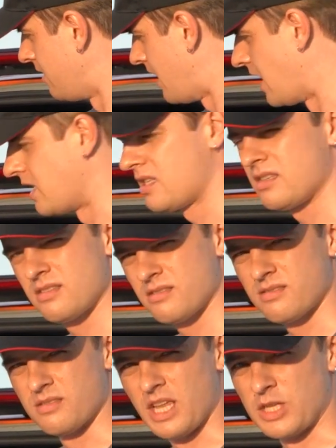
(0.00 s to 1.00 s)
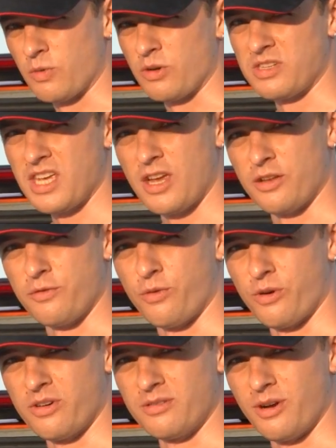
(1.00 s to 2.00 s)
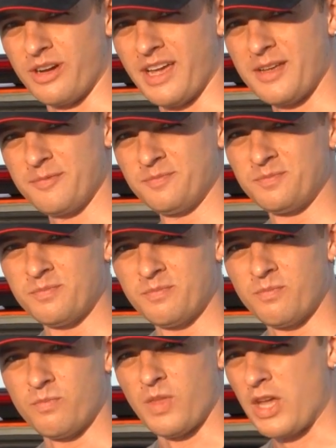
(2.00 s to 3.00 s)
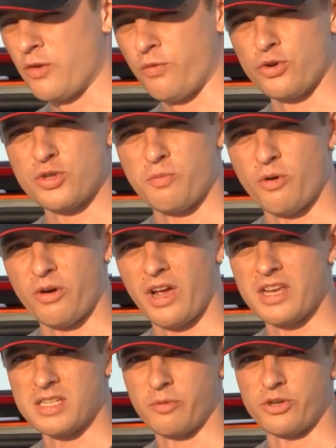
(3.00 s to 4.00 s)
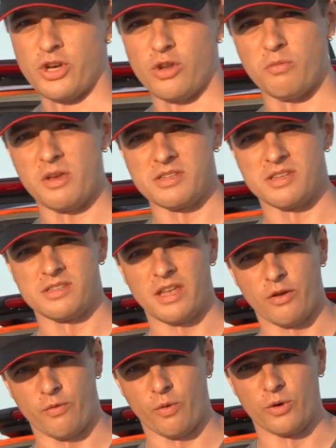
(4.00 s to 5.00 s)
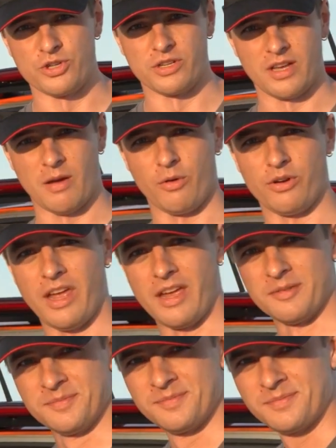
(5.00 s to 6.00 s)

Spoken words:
That's what it's designed for, okay? Thank you for support, guys. Appreciate the business. Thank you for watching. Have a good day.